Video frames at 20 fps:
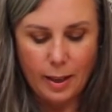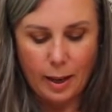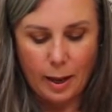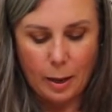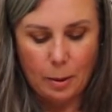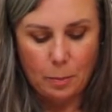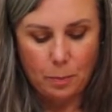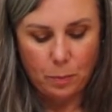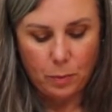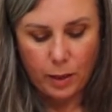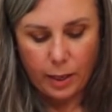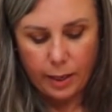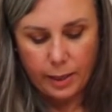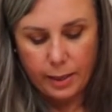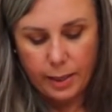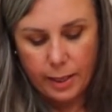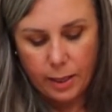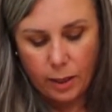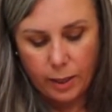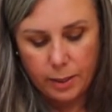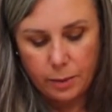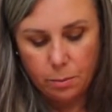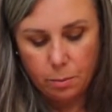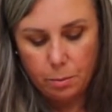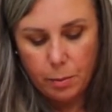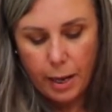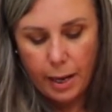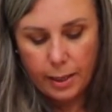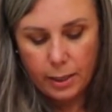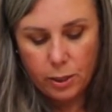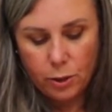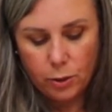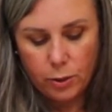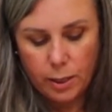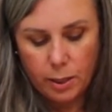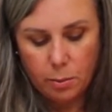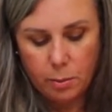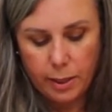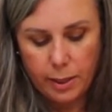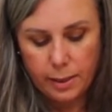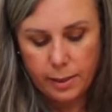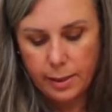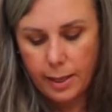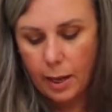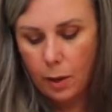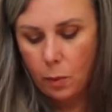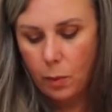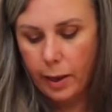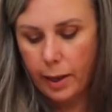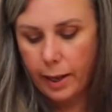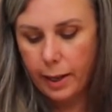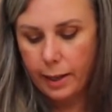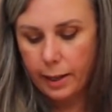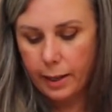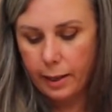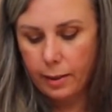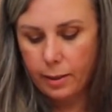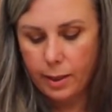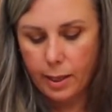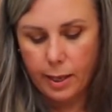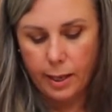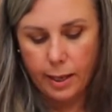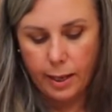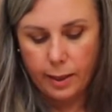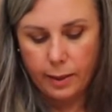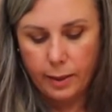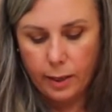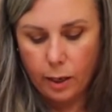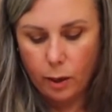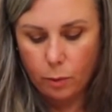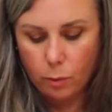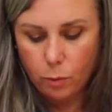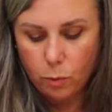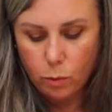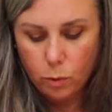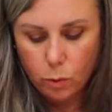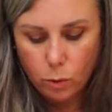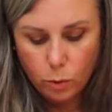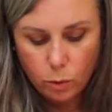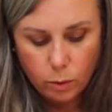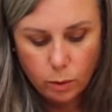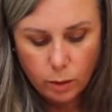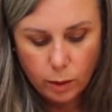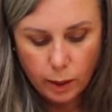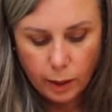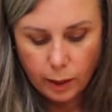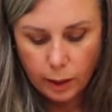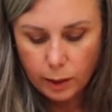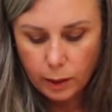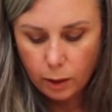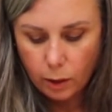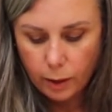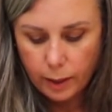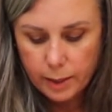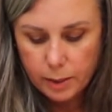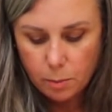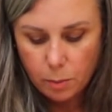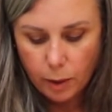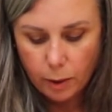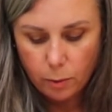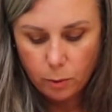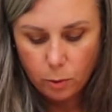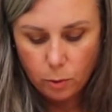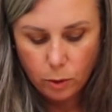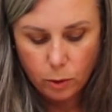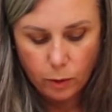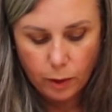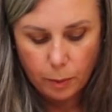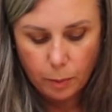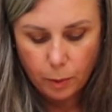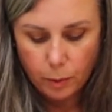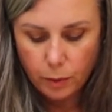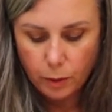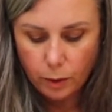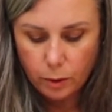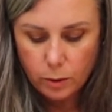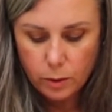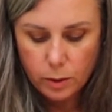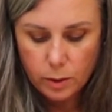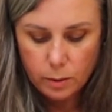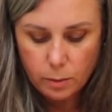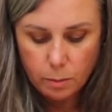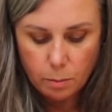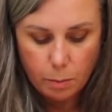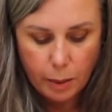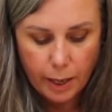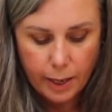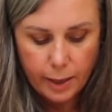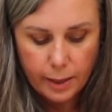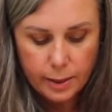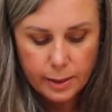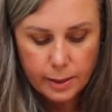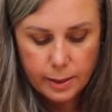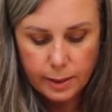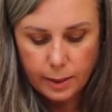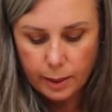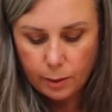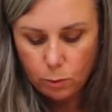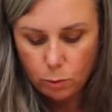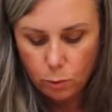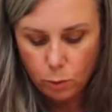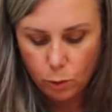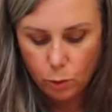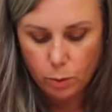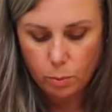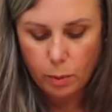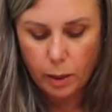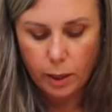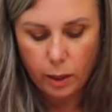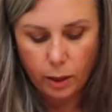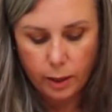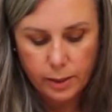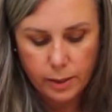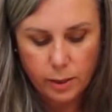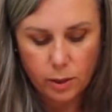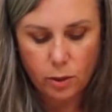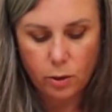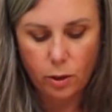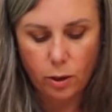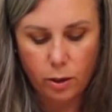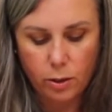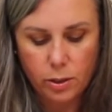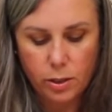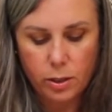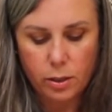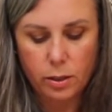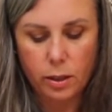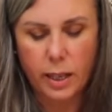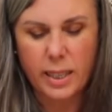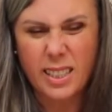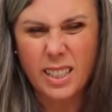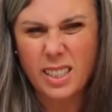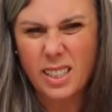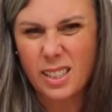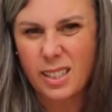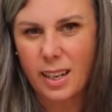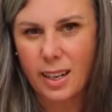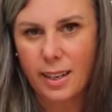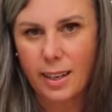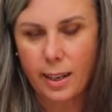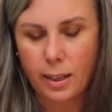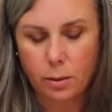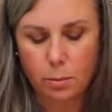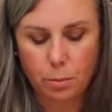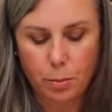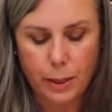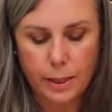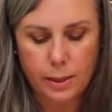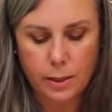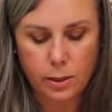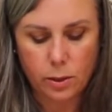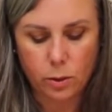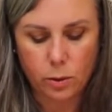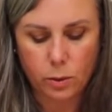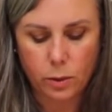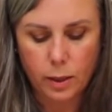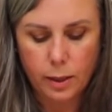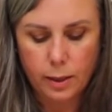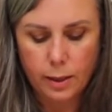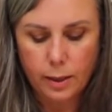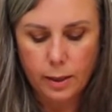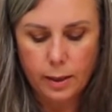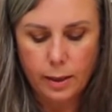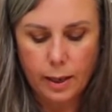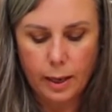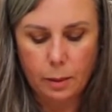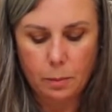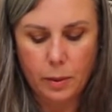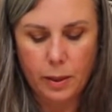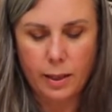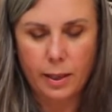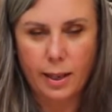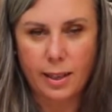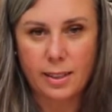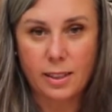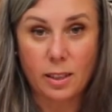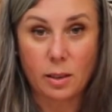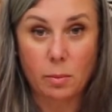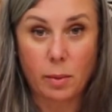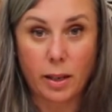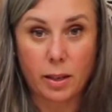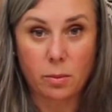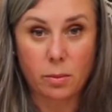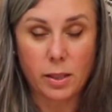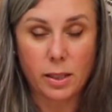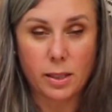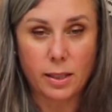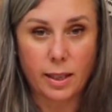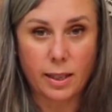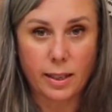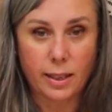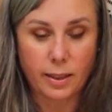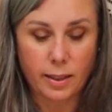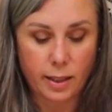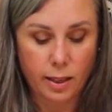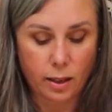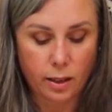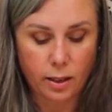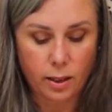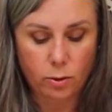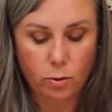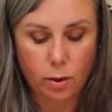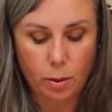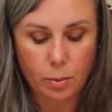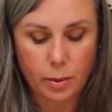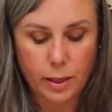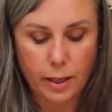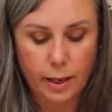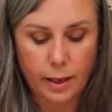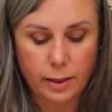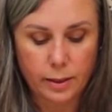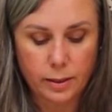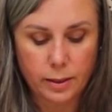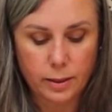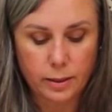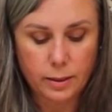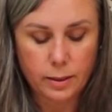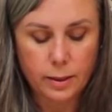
And then I marked 2 centimetres that way and there, and then I lined my ruler up on those marks and ruled my lines across. I did start out in pencil in case I made a mistake, and then I could rub it out.